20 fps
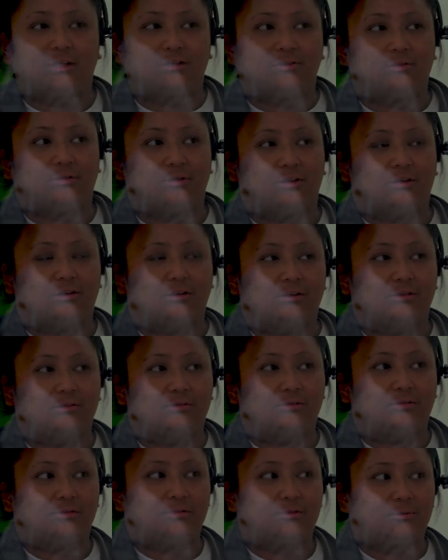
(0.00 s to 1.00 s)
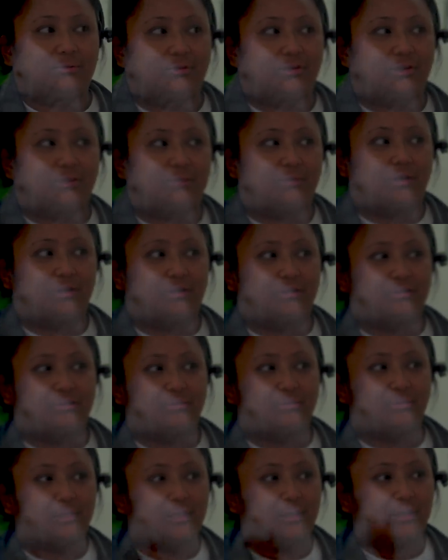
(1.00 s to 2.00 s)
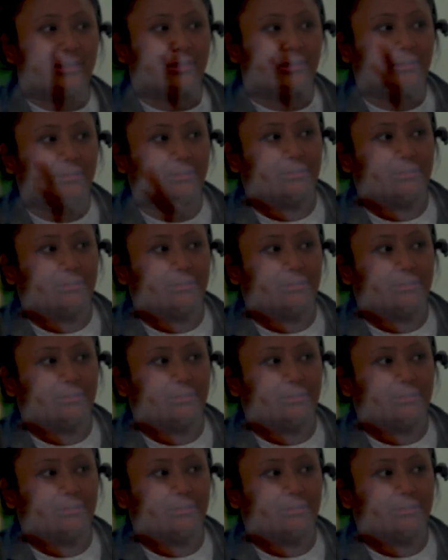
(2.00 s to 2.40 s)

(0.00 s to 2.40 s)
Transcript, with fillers: make sure that all the running water is working.